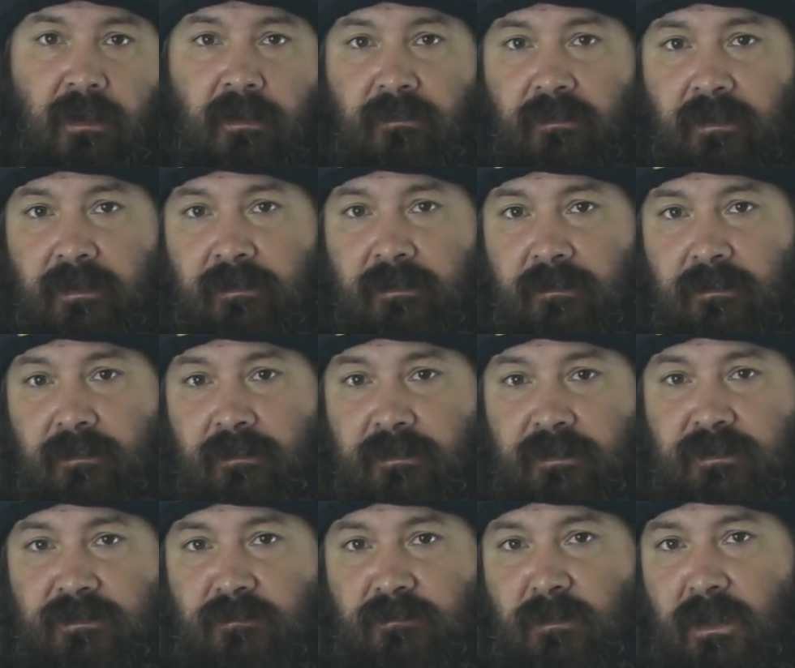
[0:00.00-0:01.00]
that
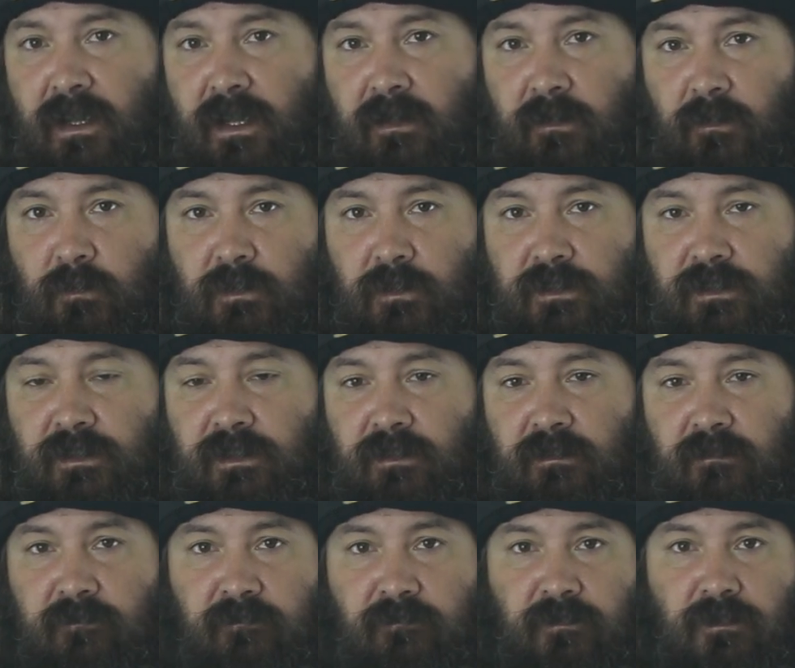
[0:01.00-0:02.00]
this man was a
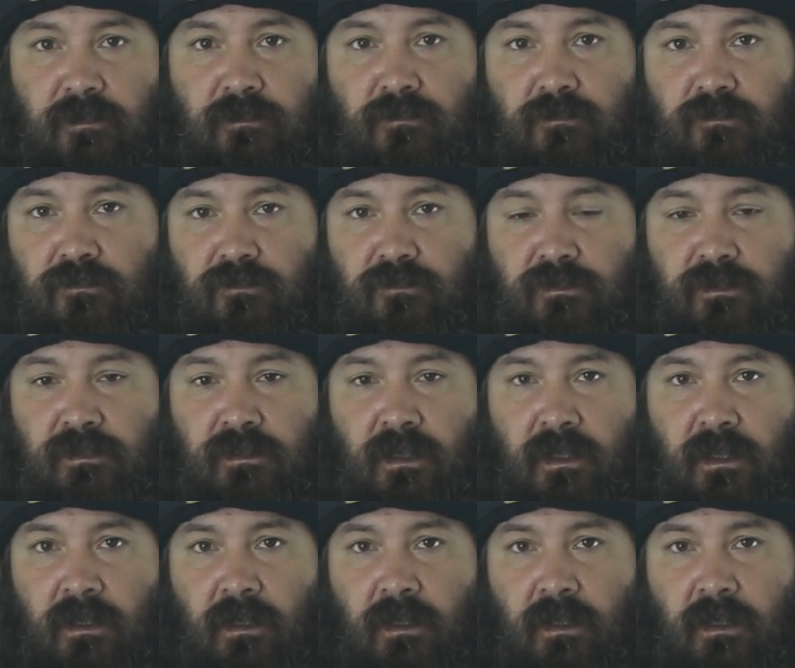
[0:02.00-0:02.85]
confused,